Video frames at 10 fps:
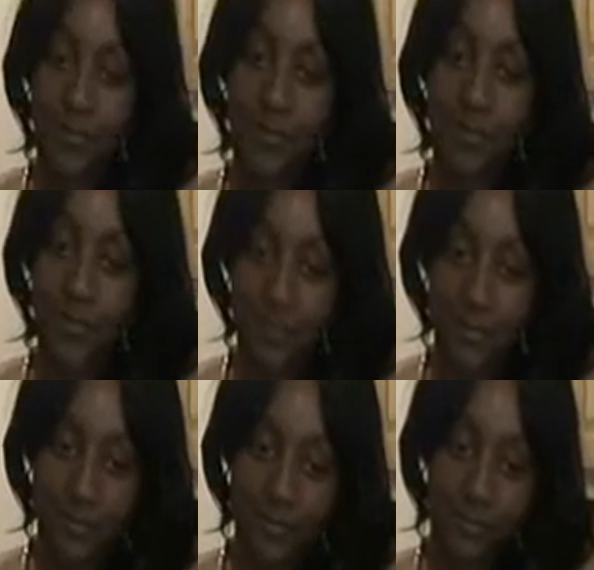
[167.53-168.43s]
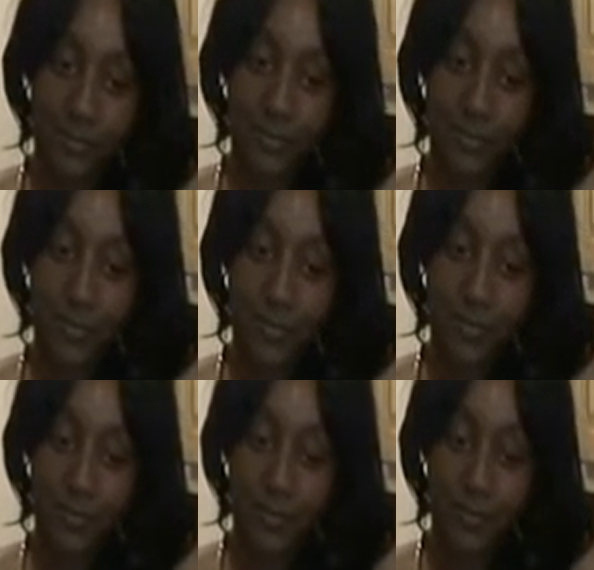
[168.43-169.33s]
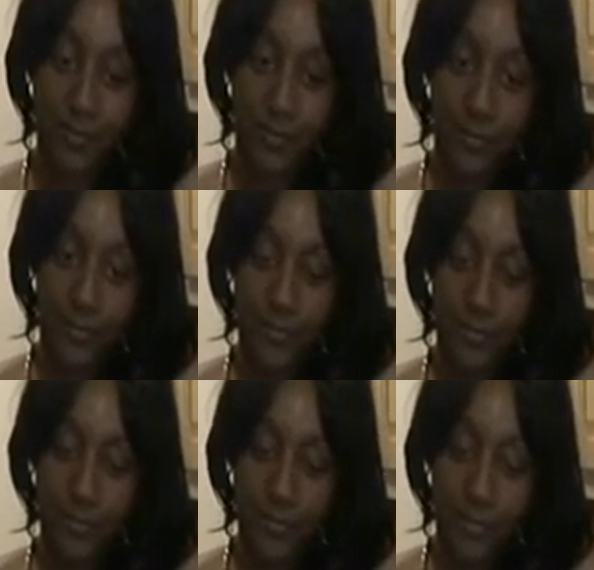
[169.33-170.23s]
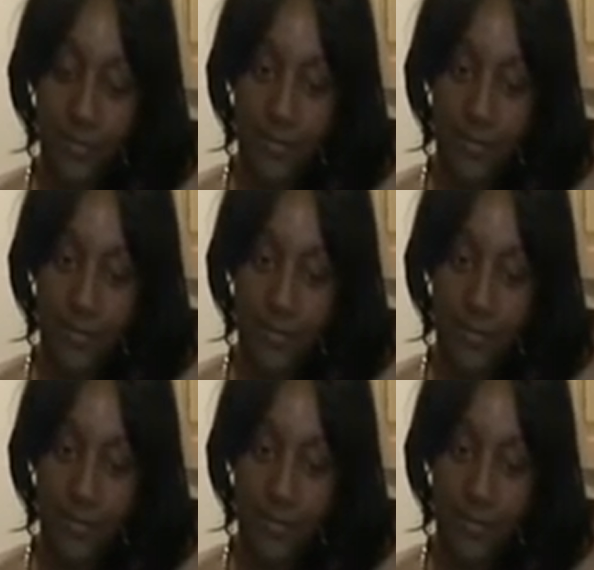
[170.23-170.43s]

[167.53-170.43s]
(silent)